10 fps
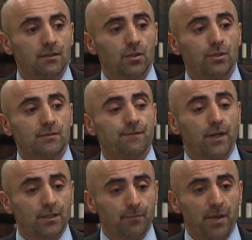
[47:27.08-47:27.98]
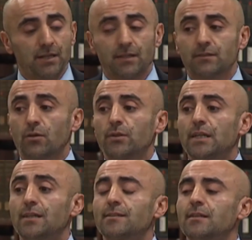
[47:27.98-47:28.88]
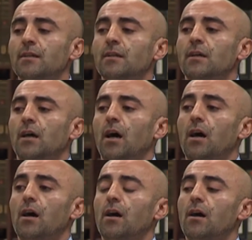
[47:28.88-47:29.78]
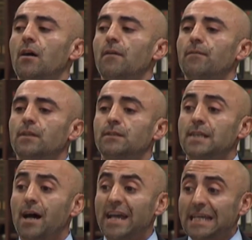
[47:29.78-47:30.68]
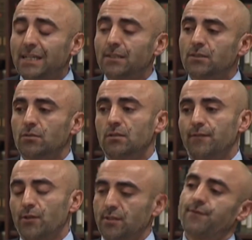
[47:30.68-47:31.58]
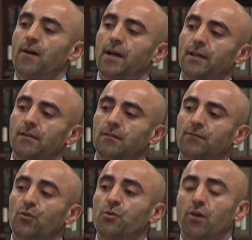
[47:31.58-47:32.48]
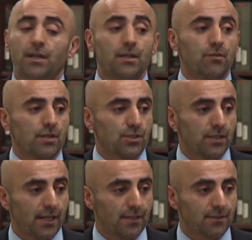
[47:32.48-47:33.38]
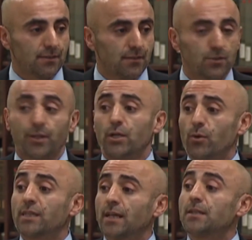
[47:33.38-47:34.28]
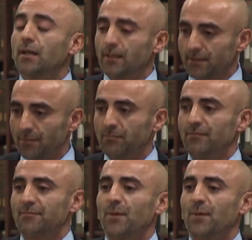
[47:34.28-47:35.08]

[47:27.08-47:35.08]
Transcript: So it's very dependent. So it is uh, dying to diversify from Iranian and Russian gas. So Erdogan can yell at them.